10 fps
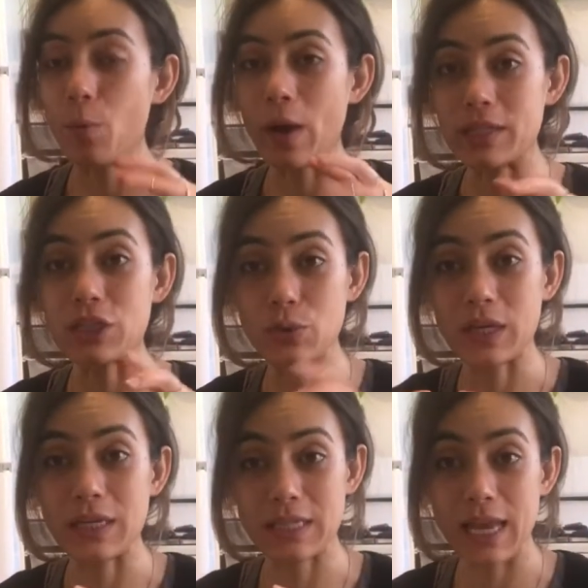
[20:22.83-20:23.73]
Once you
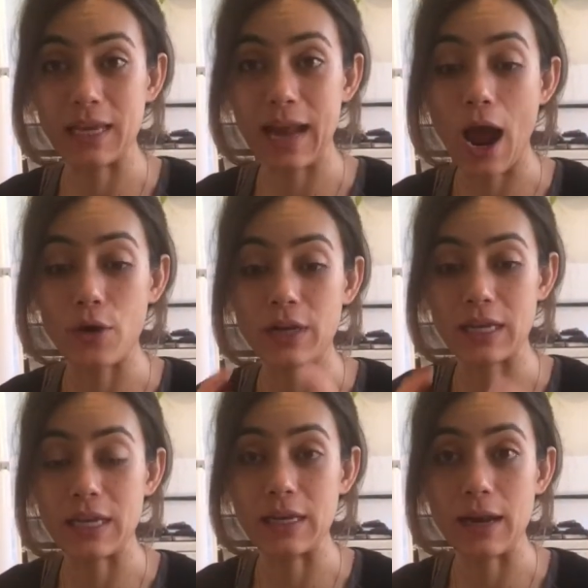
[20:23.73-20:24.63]
take it out and
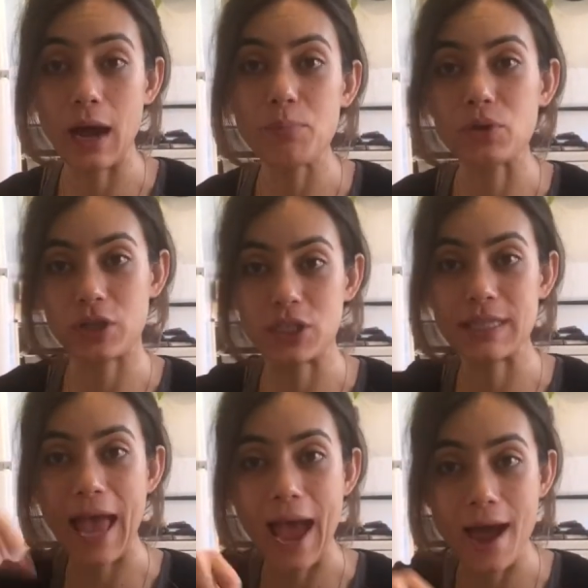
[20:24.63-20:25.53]
heat it up, you could just
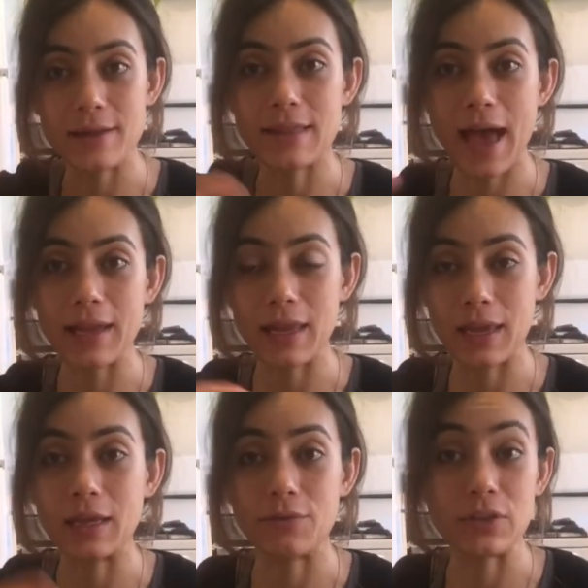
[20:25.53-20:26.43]
add that
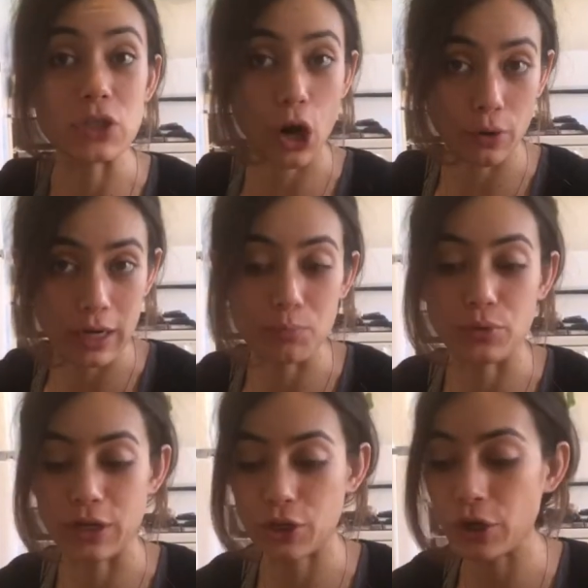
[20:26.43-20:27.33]
in if it's already
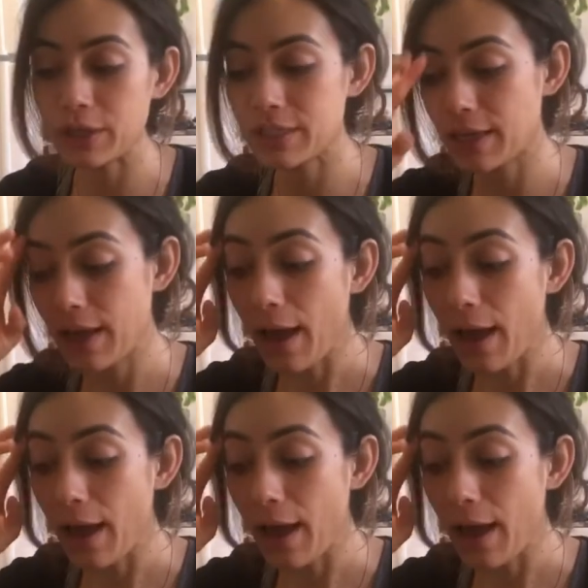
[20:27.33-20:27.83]
pre-cooked.